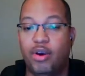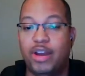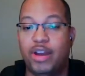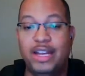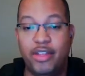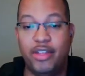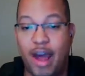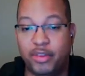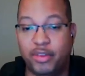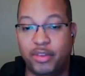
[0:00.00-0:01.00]
or any other
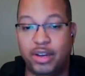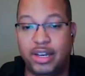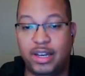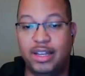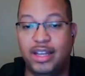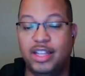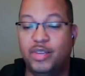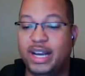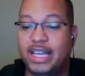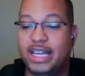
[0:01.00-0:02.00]
opportunity. You
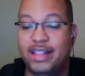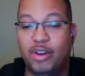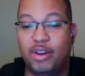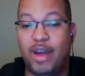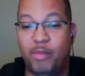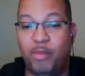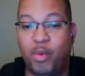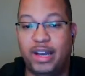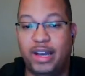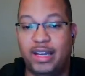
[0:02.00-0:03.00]
want to hit the
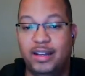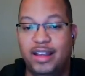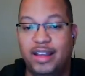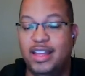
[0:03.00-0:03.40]
ground running.